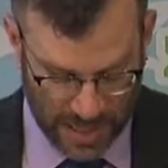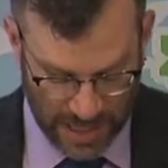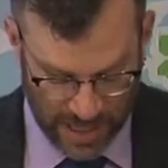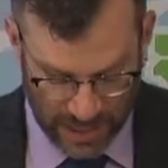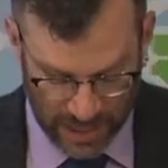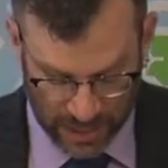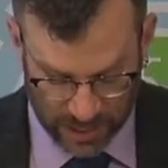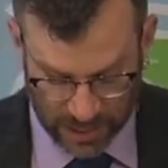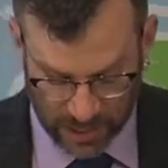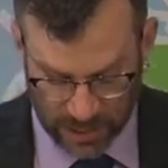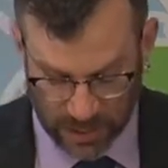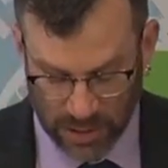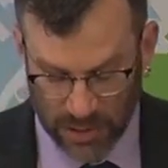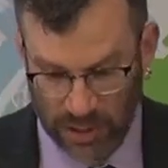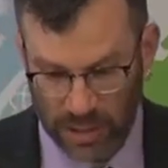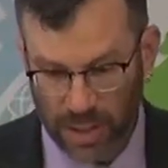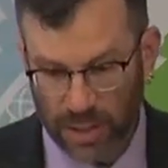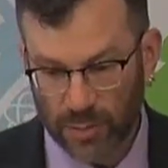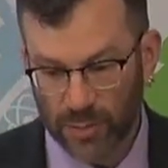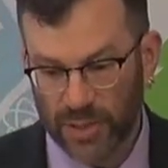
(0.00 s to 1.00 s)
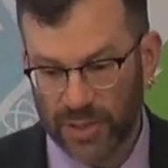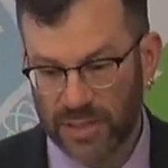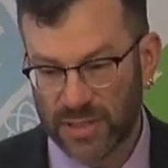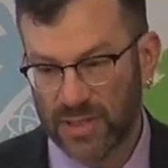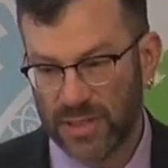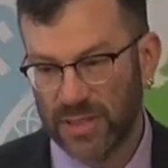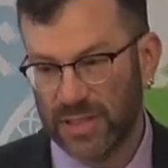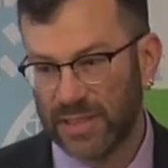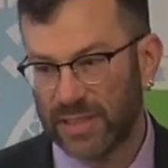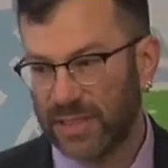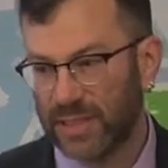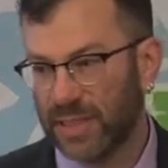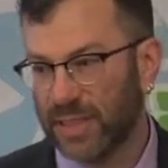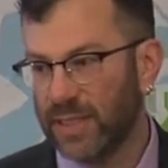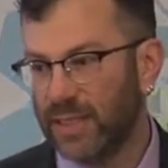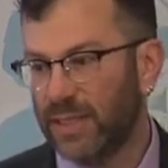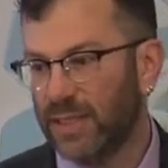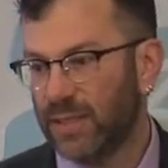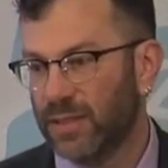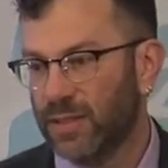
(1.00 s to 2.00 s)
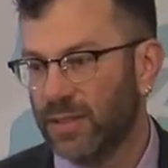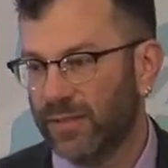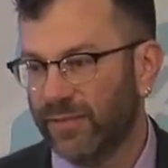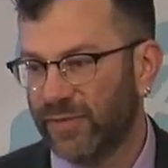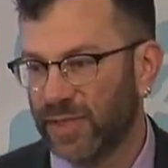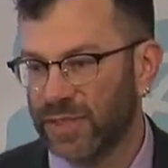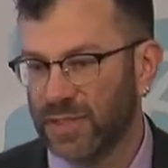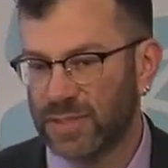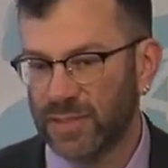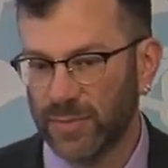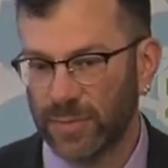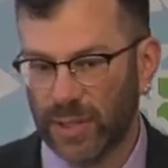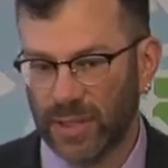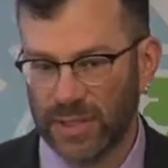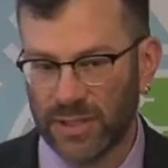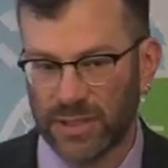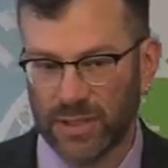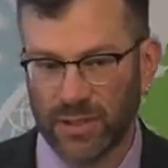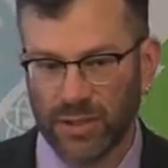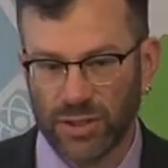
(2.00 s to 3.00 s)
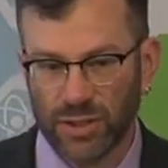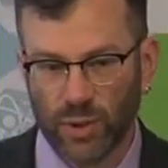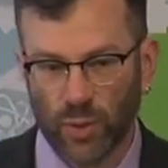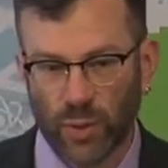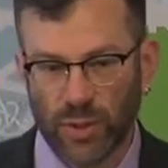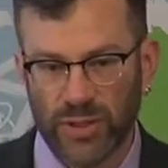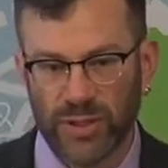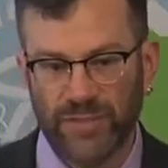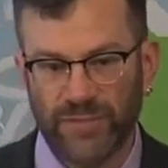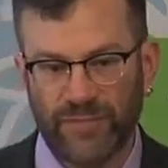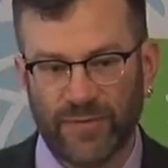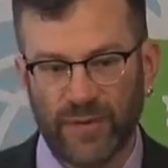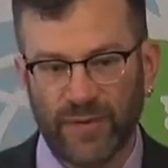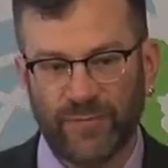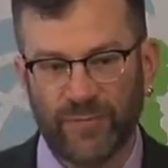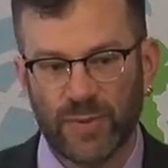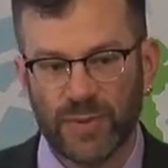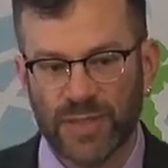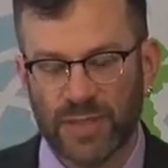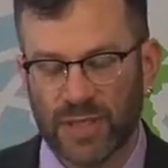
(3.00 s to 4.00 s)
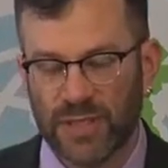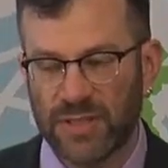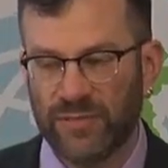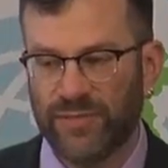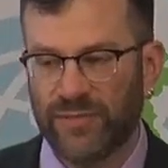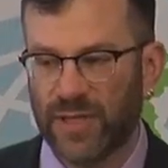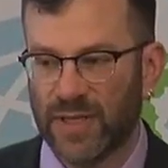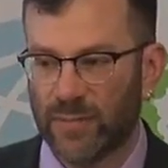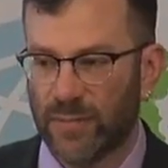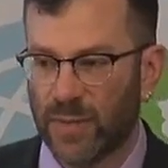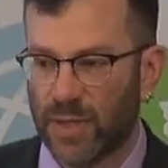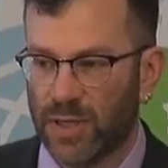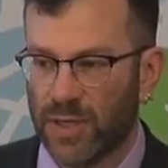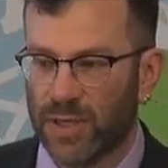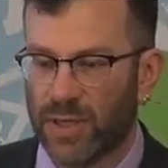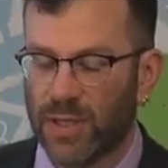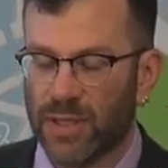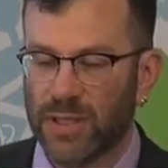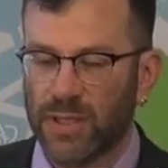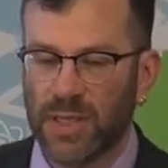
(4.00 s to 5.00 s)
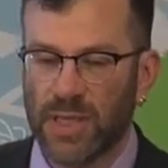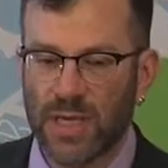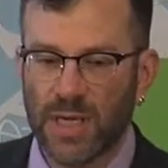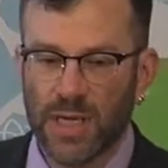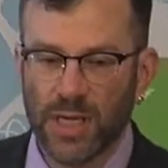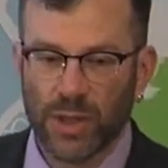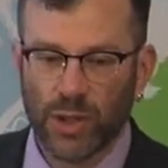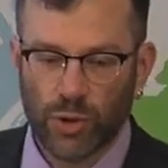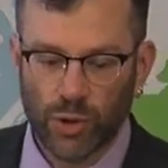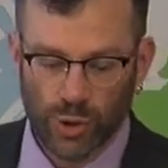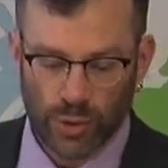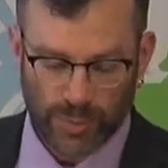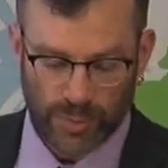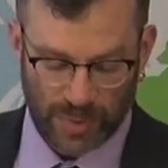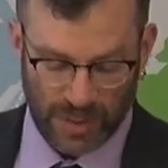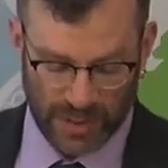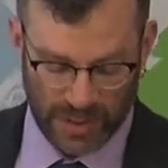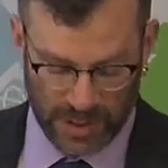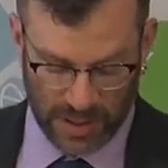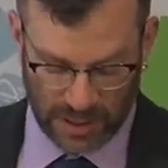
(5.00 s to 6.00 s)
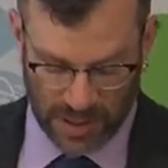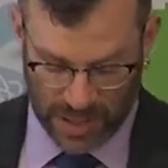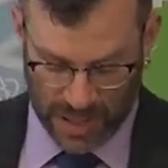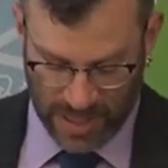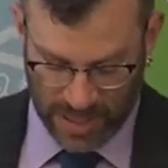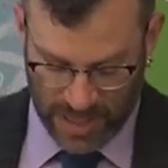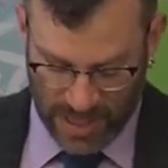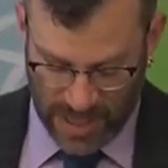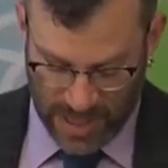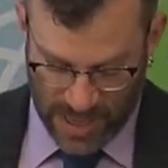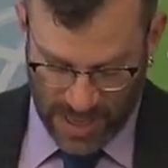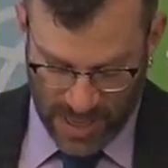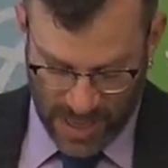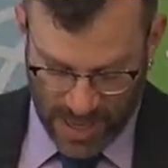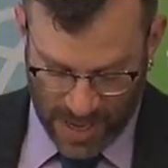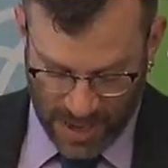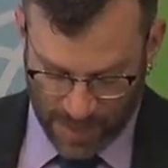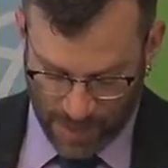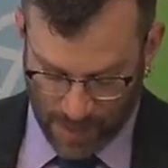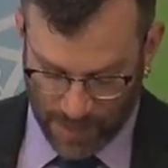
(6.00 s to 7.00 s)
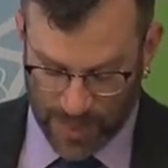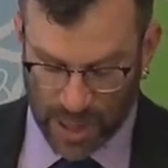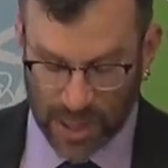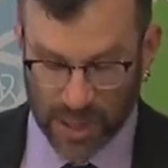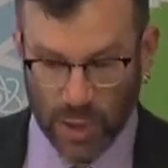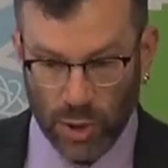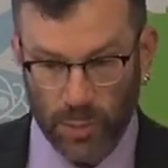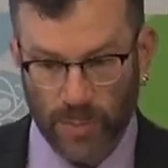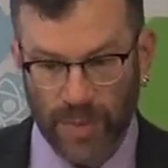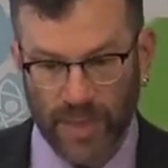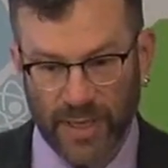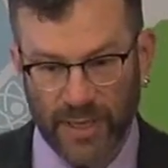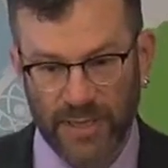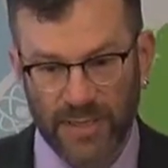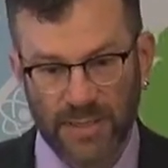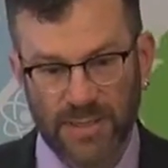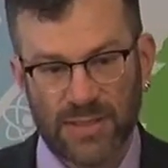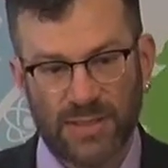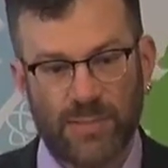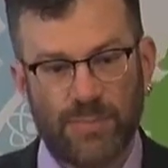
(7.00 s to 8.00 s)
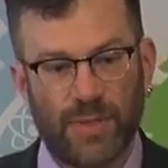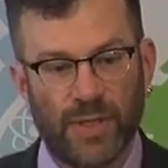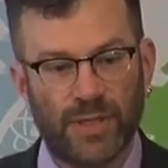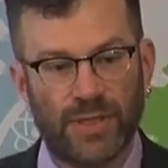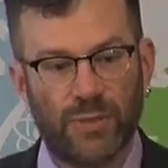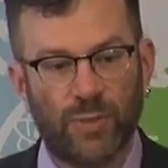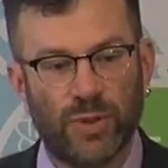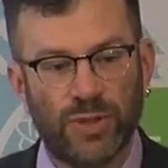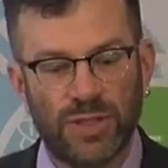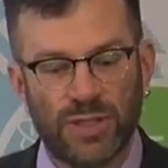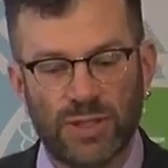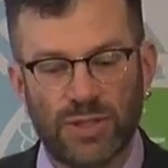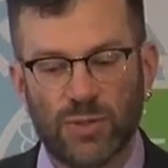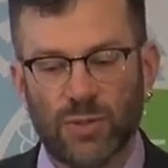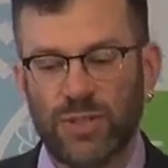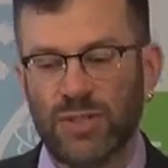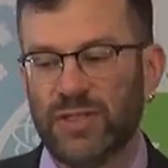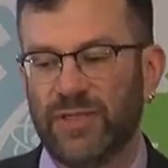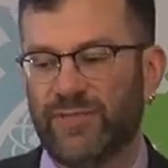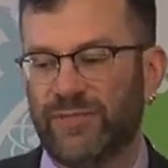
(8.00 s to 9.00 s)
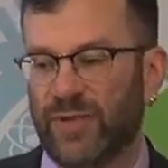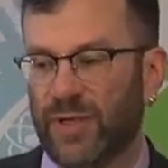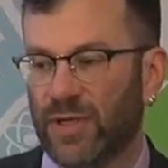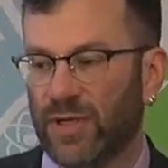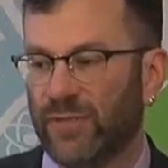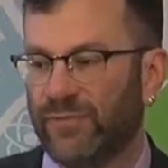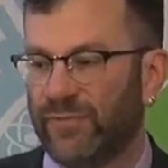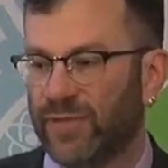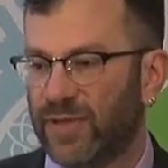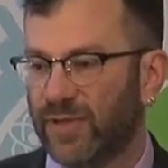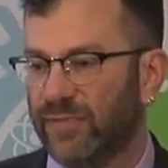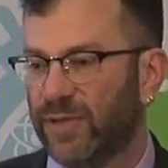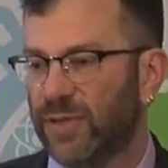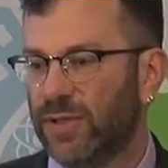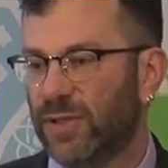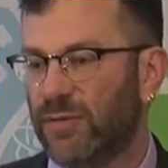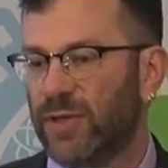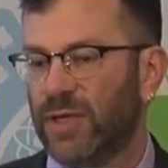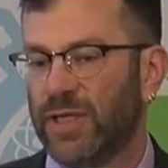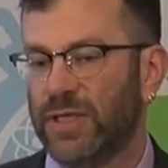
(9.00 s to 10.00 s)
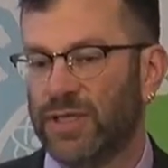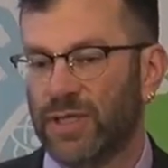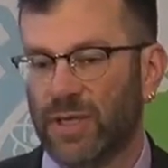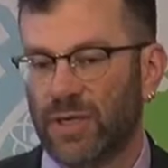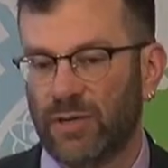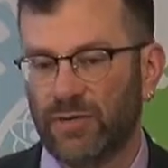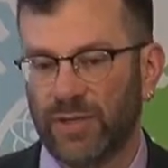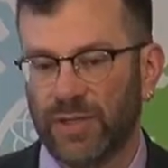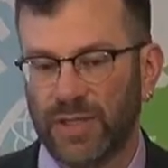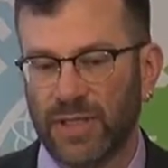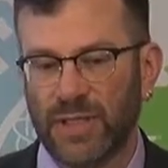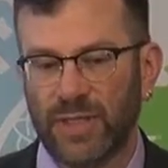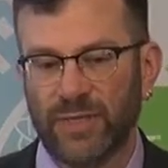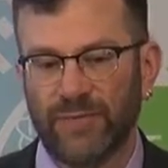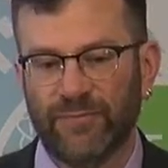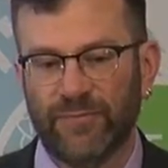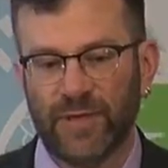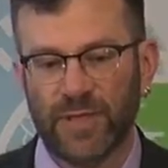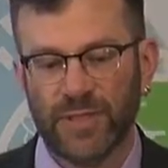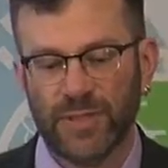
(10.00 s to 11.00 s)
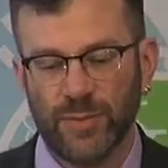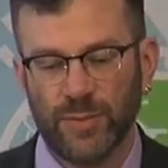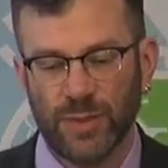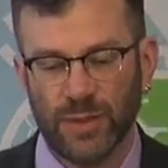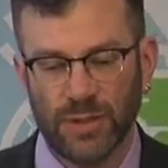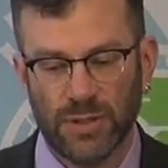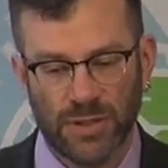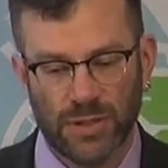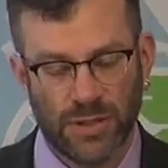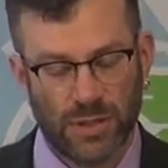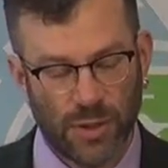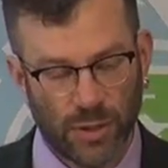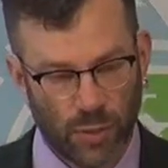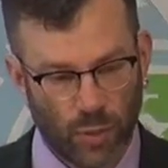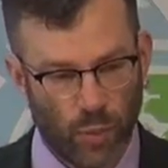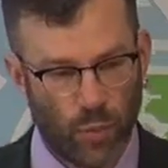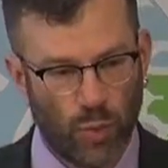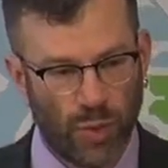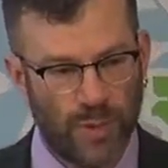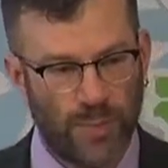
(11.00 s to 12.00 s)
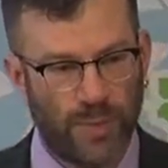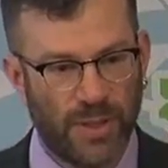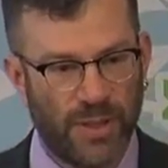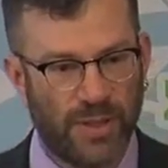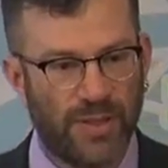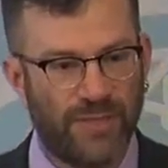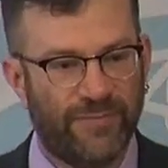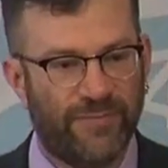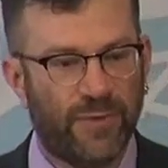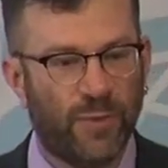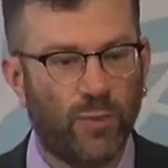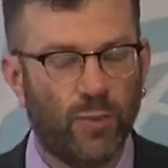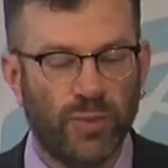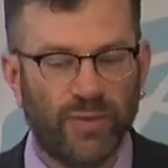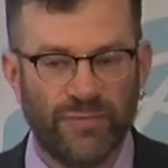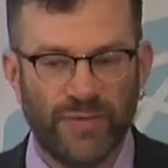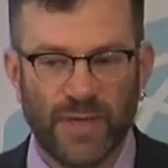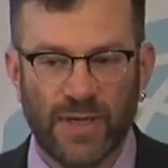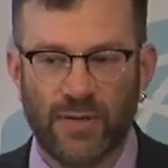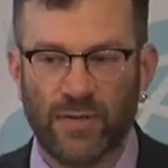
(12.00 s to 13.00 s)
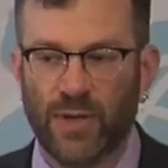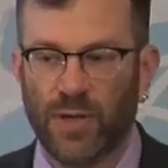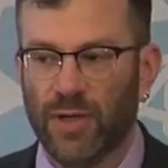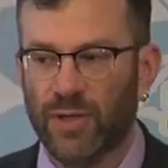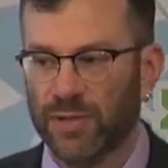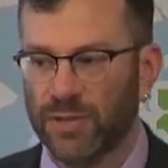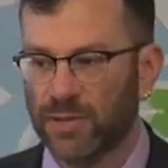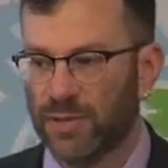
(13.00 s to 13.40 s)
And the OECD have estimated that 25% of that market could be bio-based by 2025, given the right R&D investment. So we believe that we've now got